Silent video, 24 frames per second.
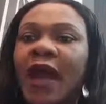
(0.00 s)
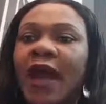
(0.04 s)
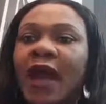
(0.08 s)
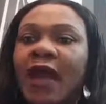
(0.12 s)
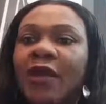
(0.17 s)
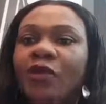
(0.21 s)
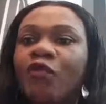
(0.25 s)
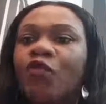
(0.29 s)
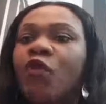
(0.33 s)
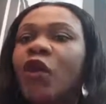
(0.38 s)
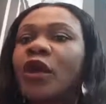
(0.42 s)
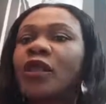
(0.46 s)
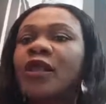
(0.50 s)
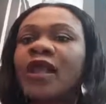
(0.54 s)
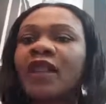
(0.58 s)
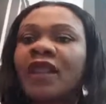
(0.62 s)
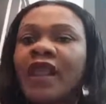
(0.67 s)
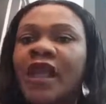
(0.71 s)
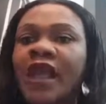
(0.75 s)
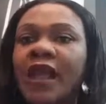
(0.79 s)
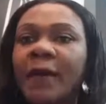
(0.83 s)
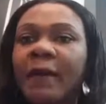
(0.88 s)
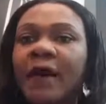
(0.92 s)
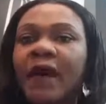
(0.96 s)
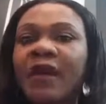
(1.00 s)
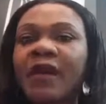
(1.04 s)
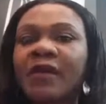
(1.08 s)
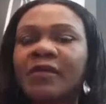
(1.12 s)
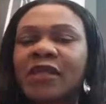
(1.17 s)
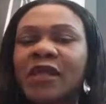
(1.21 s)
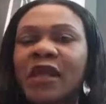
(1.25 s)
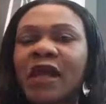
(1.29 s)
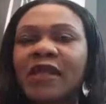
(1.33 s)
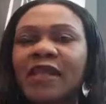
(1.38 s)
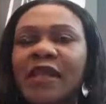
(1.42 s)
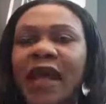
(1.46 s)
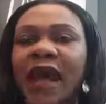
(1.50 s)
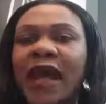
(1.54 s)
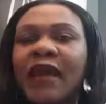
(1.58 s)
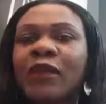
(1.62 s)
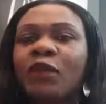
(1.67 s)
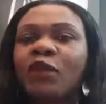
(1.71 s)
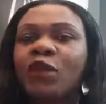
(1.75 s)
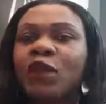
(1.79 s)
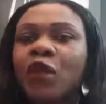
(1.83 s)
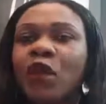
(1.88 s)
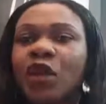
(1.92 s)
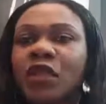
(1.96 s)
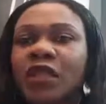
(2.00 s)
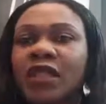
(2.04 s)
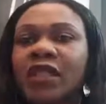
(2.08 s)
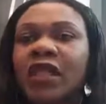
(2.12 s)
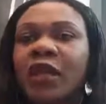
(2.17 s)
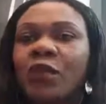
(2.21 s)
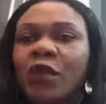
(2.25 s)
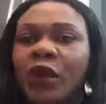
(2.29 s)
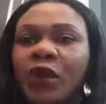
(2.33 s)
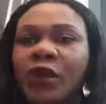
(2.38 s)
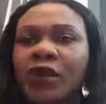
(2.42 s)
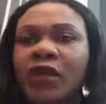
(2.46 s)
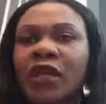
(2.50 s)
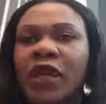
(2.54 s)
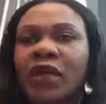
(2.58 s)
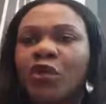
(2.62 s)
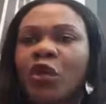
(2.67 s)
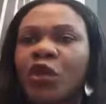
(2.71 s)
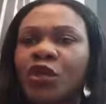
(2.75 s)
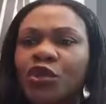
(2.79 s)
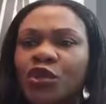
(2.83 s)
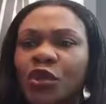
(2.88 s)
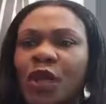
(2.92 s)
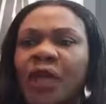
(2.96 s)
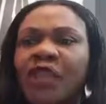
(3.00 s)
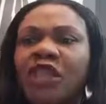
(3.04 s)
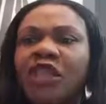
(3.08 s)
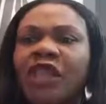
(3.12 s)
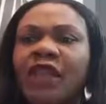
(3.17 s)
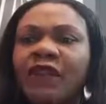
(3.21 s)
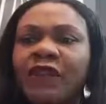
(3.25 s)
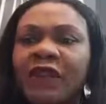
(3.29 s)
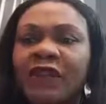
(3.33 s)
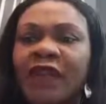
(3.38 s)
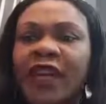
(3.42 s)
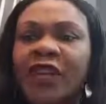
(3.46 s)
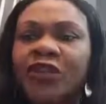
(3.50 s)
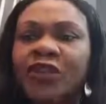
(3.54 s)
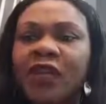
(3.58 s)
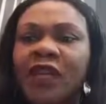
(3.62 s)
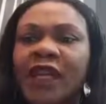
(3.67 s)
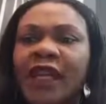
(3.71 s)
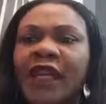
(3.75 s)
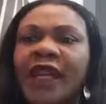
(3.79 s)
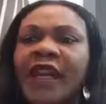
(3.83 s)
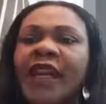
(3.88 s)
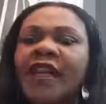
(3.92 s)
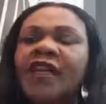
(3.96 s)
what they think about themselves and what they want to achieve eventually.